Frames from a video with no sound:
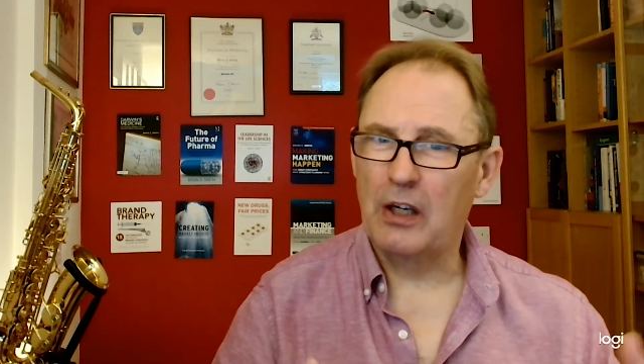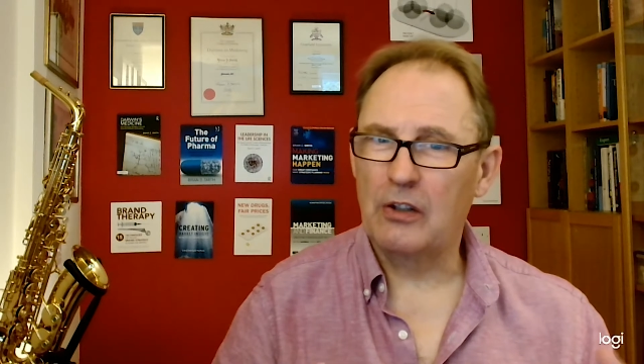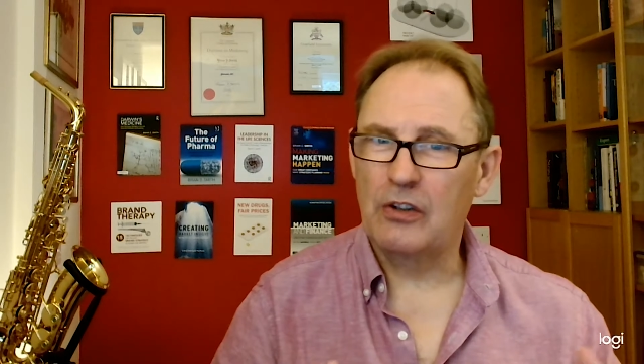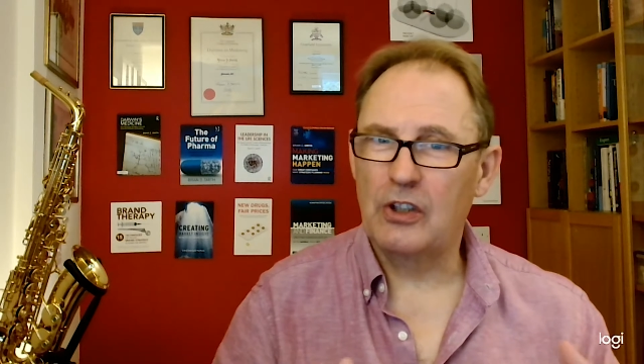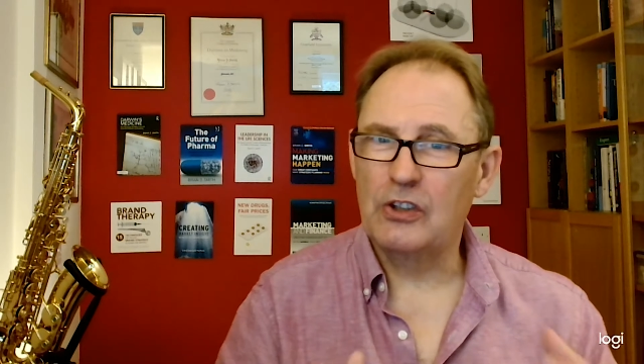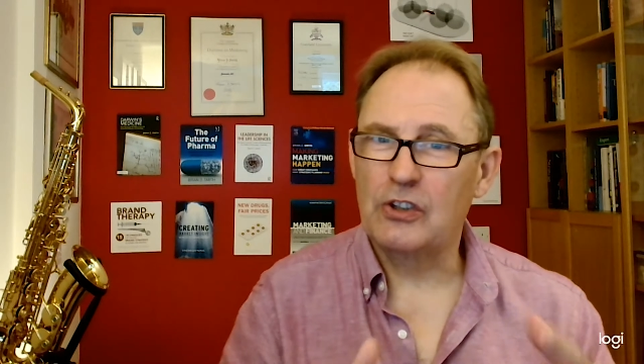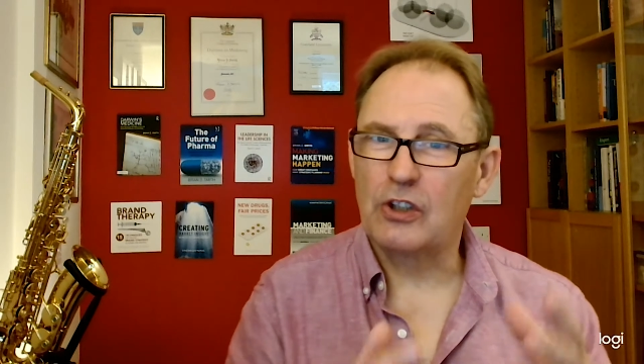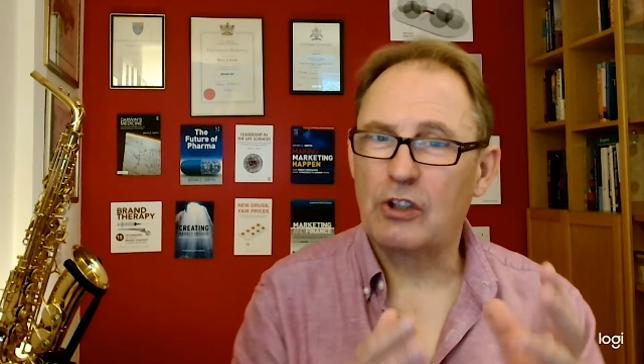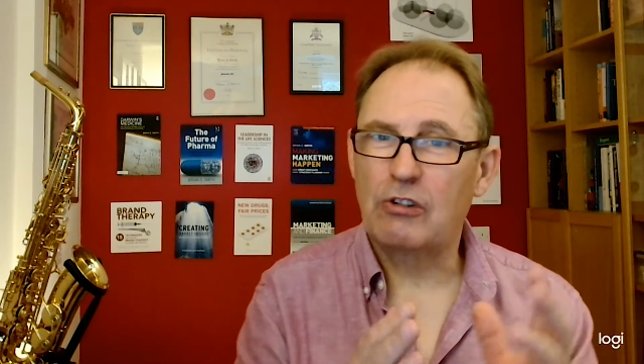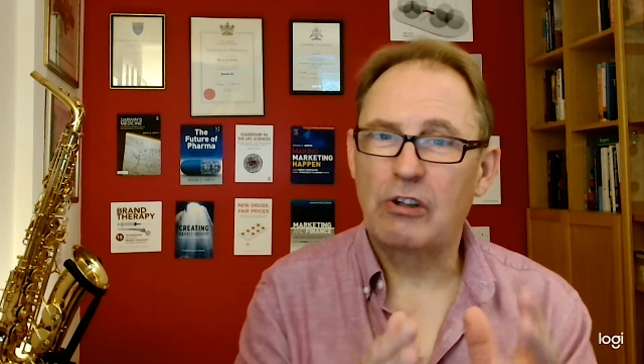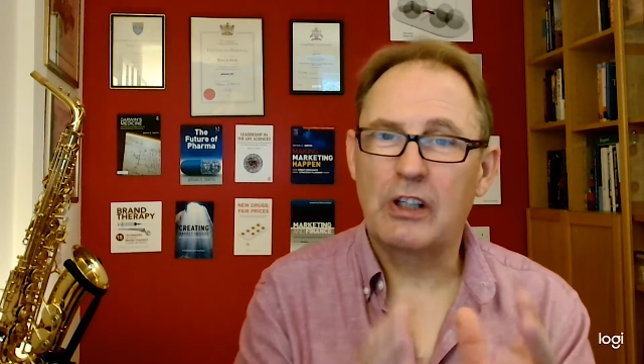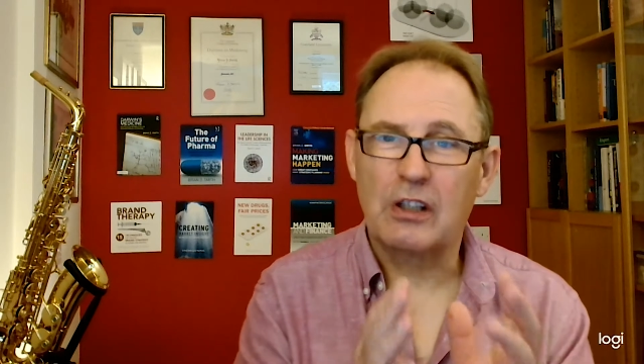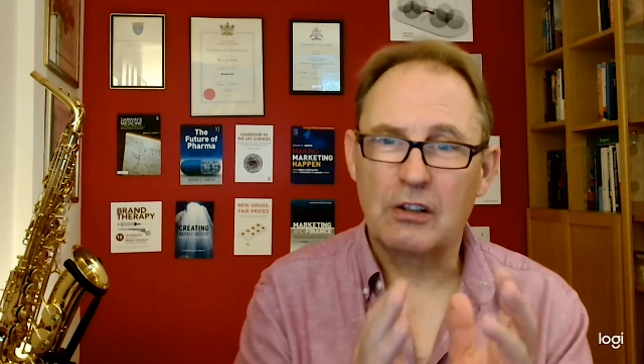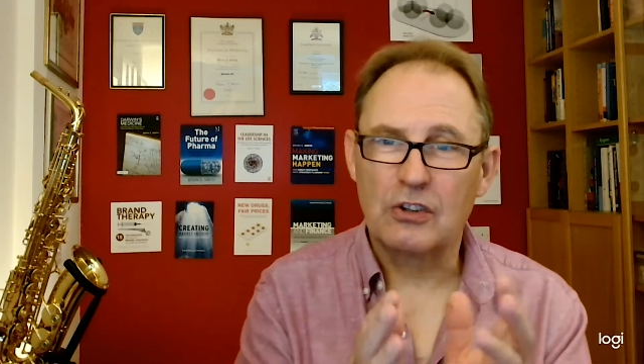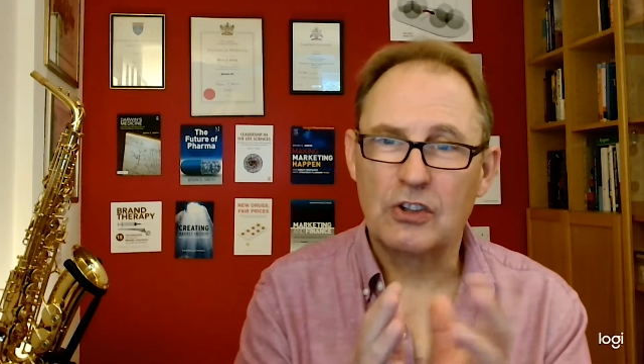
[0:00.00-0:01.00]
is a
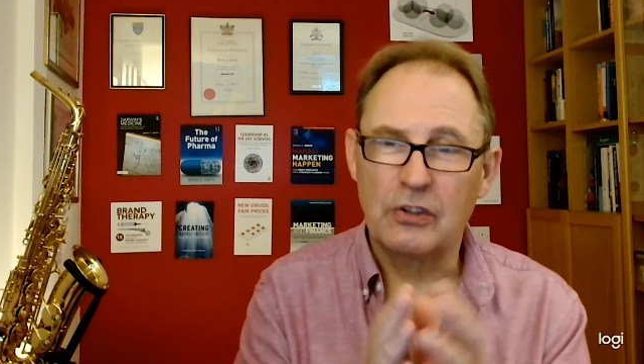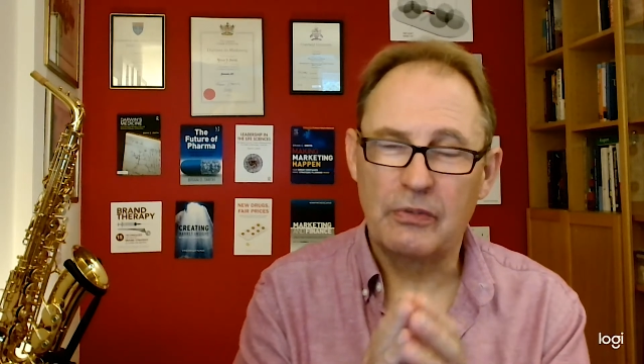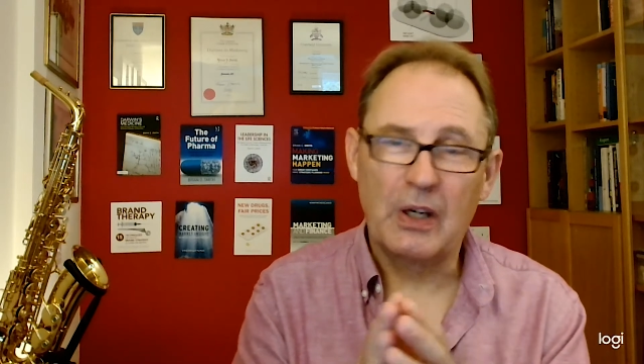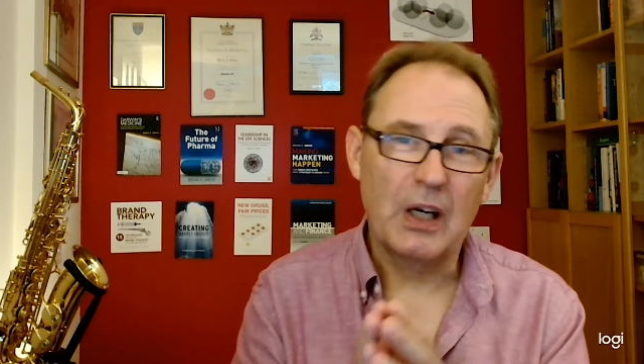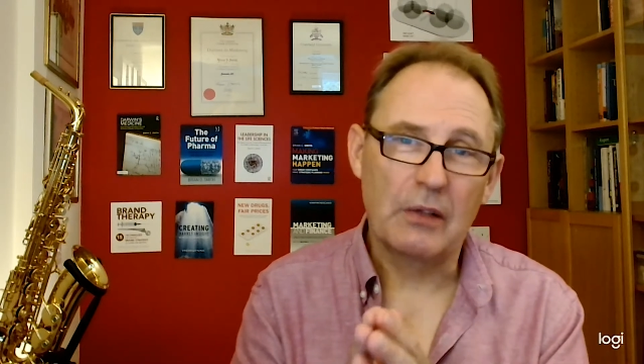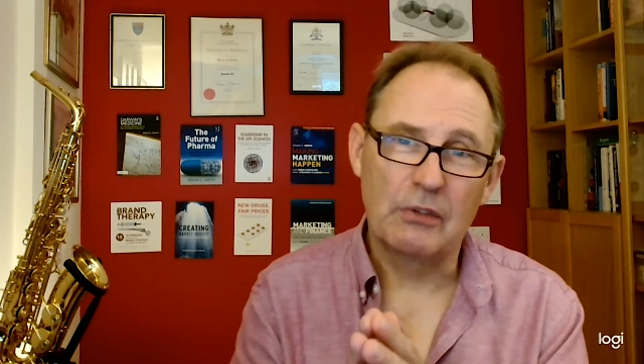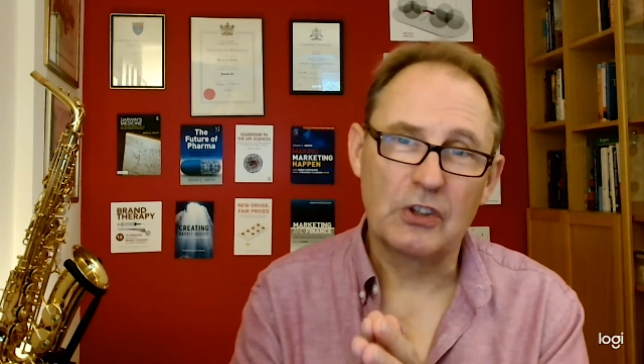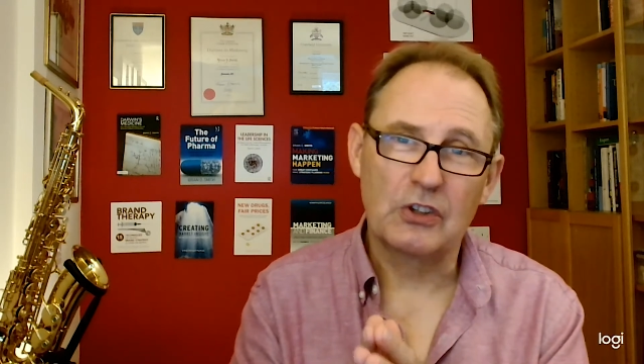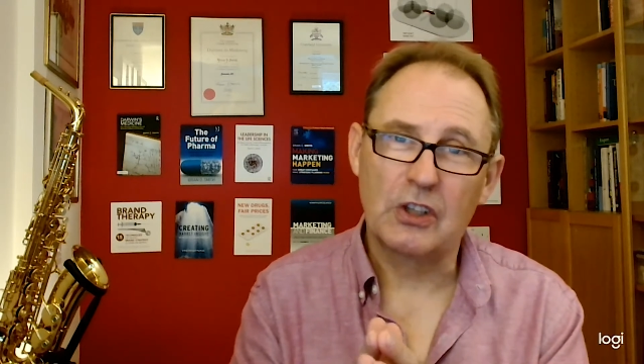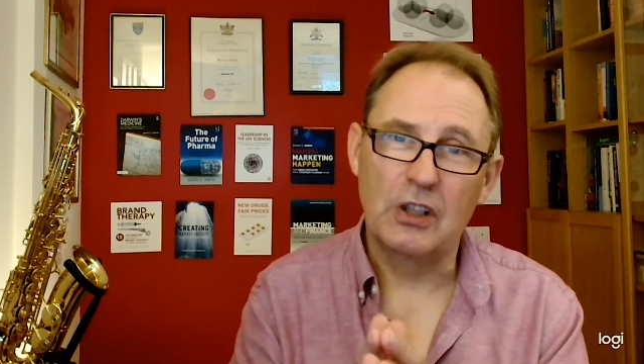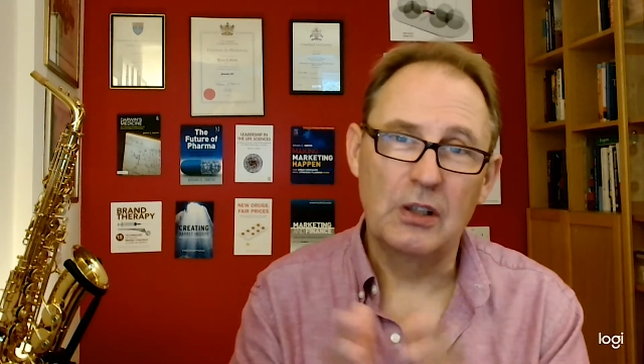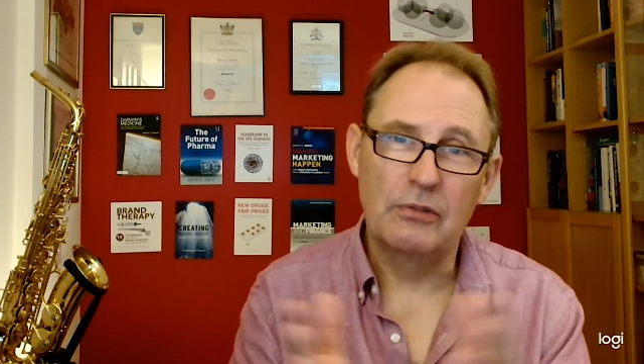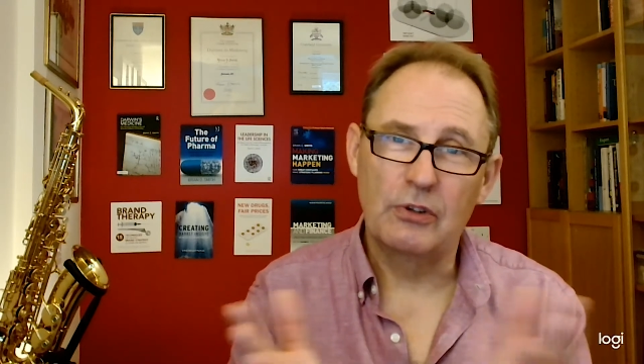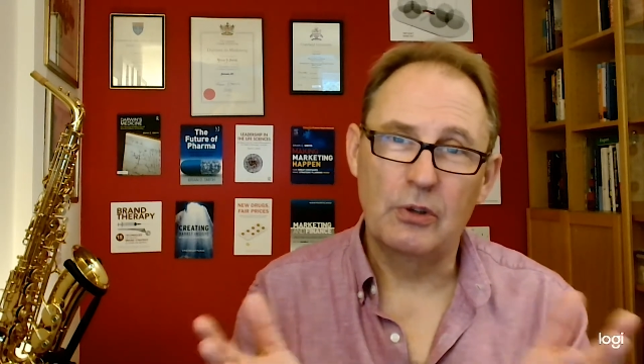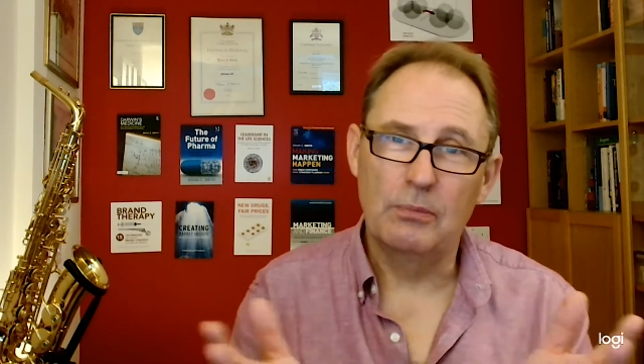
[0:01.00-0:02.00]
critical survival skill
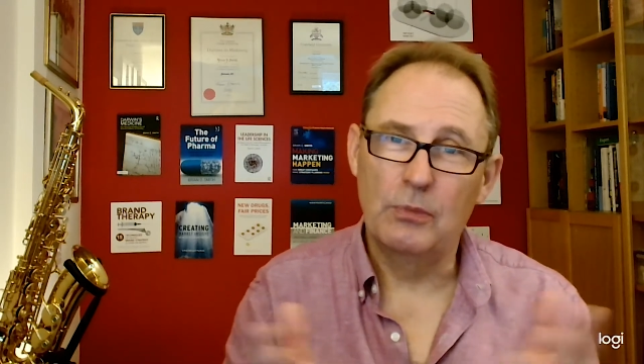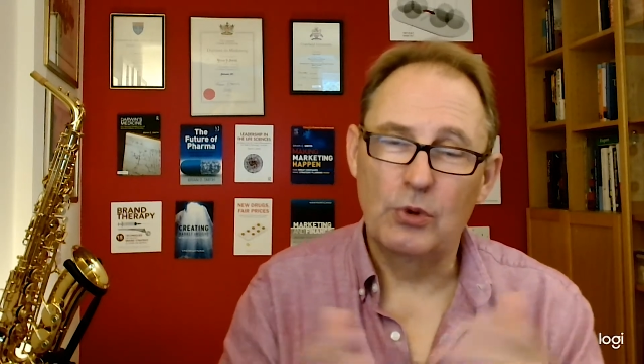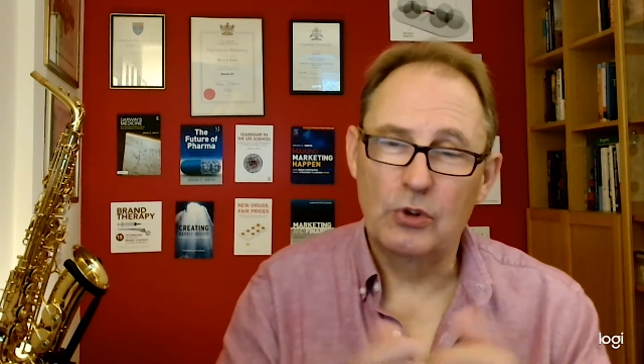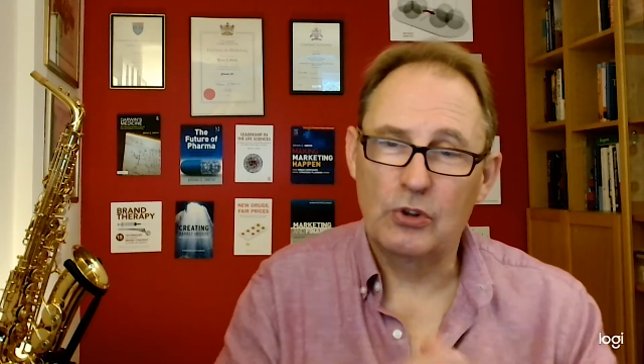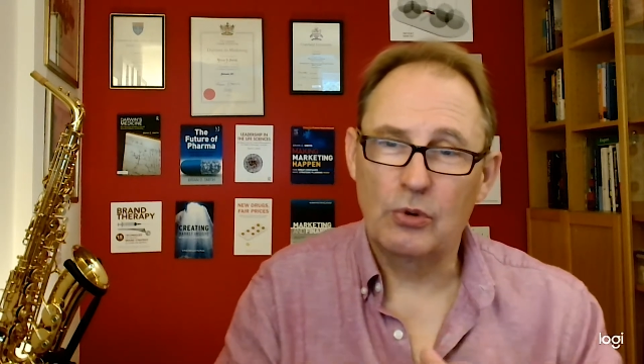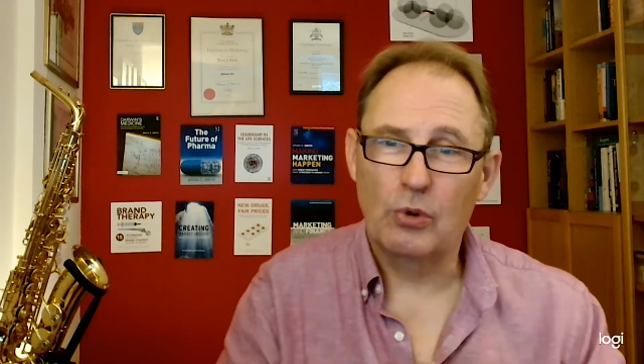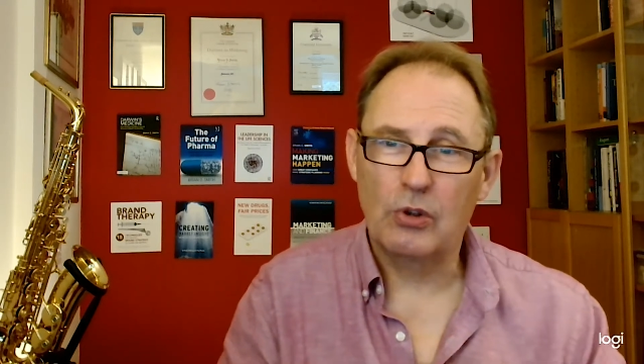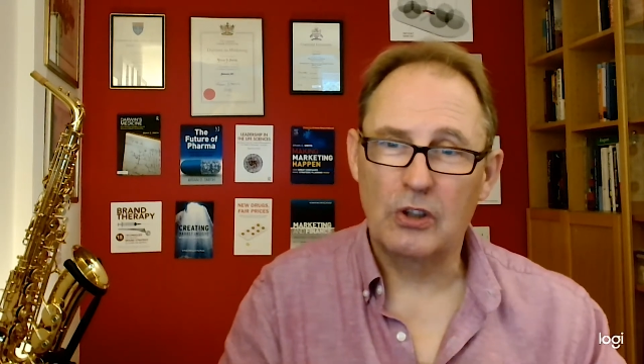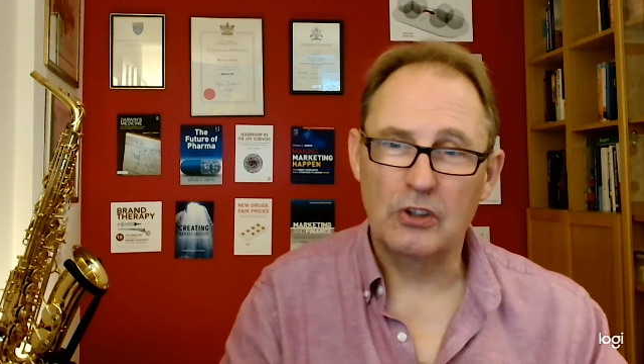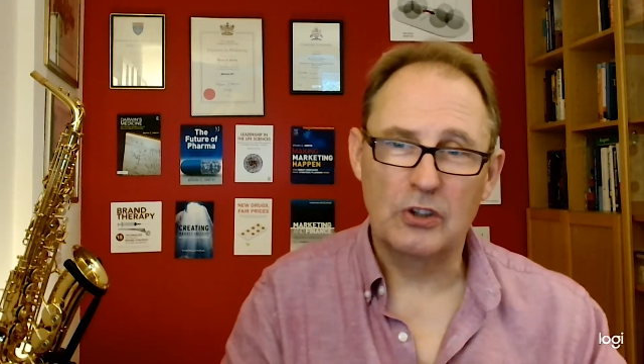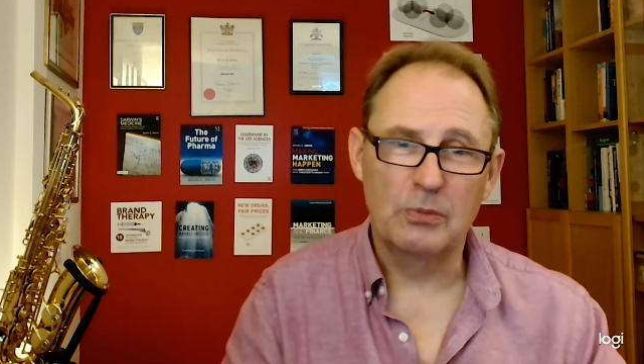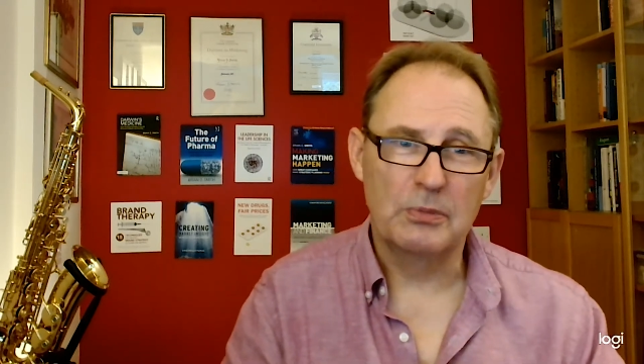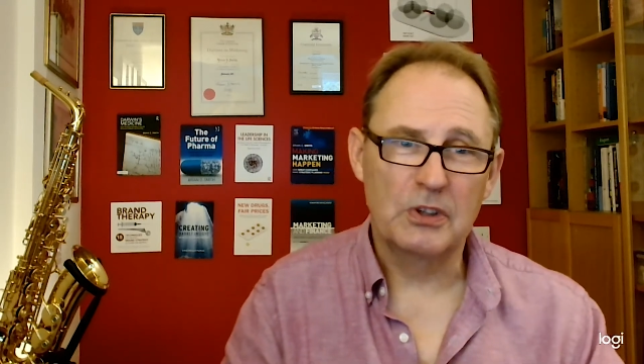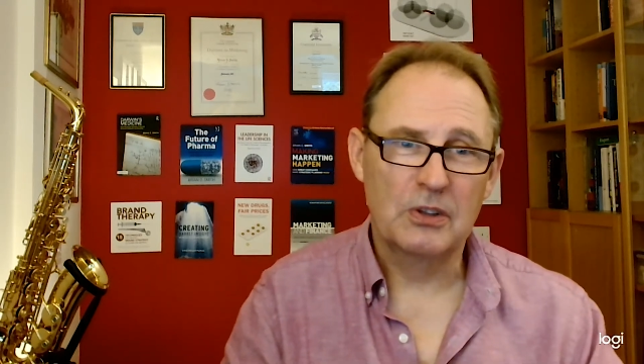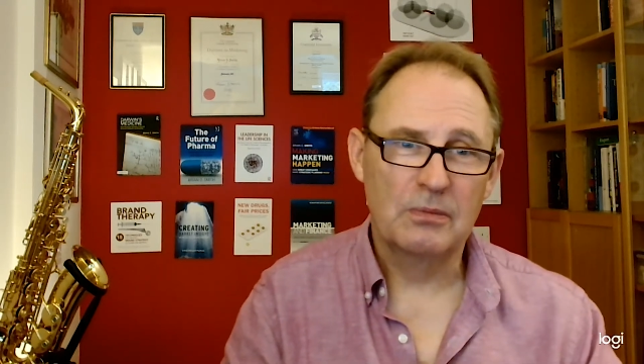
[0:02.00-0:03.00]
for most
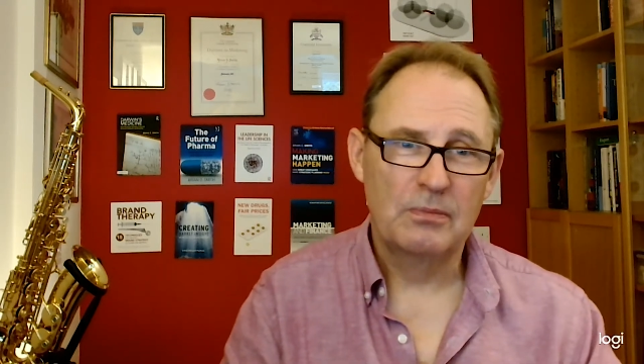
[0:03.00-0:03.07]
organisms.